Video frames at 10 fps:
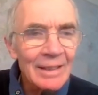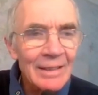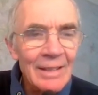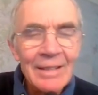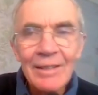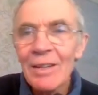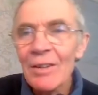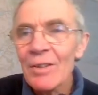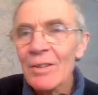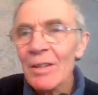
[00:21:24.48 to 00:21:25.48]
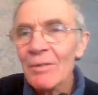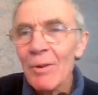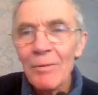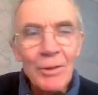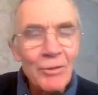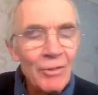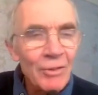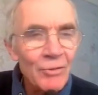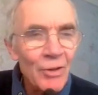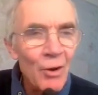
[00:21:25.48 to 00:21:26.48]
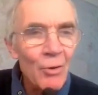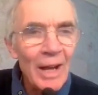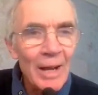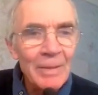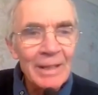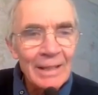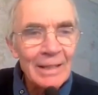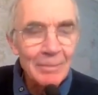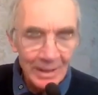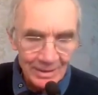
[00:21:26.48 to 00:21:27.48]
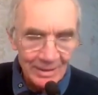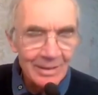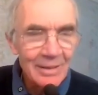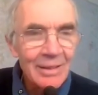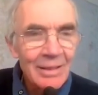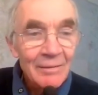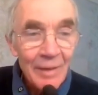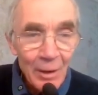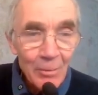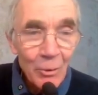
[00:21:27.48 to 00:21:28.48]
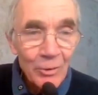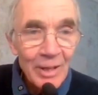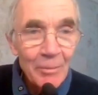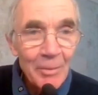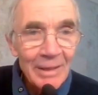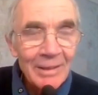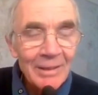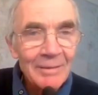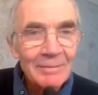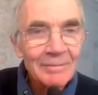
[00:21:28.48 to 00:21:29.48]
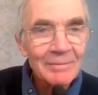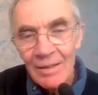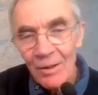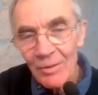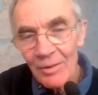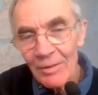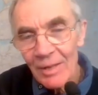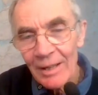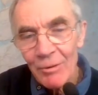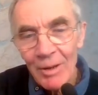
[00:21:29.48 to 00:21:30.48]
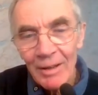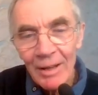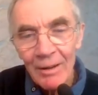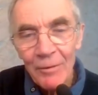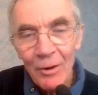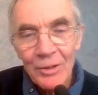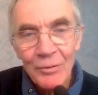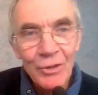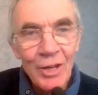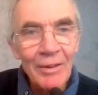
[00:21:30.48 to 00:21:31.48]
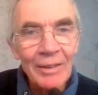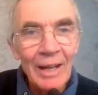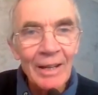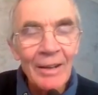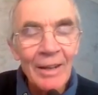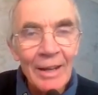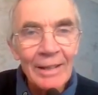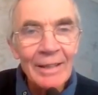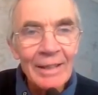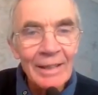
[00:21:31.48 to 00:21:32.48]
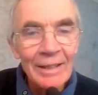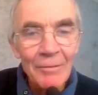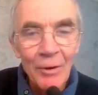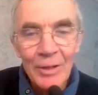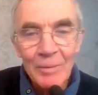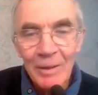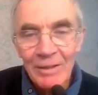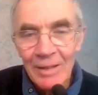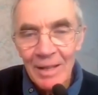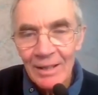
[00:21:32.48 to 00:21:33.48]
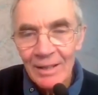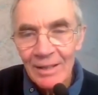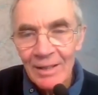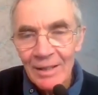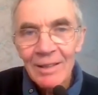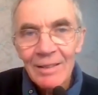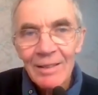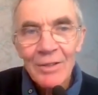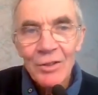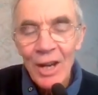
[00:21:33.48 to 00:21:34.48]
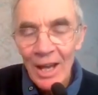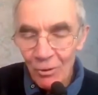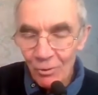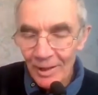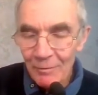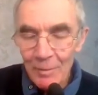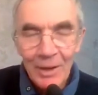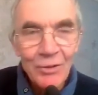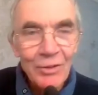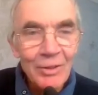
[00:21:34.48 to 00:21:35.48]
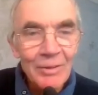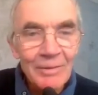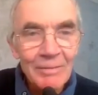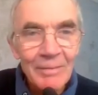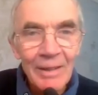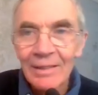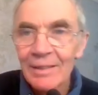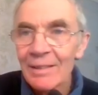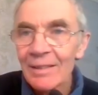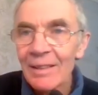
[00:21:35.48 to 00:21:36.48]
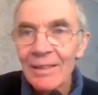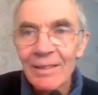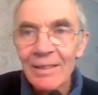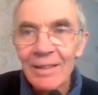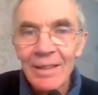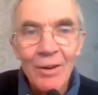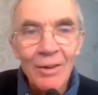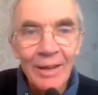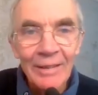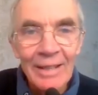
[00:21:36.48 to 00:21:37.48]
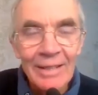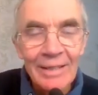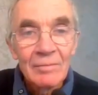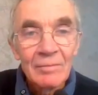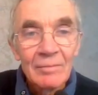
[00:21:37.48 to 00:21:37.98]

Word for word: at these conditions that refrigerant control can be a little bit variable or temperamental. So thank you, EcoForest, for sharing that. I like EcoForest because they they share all the information you might need to know like this.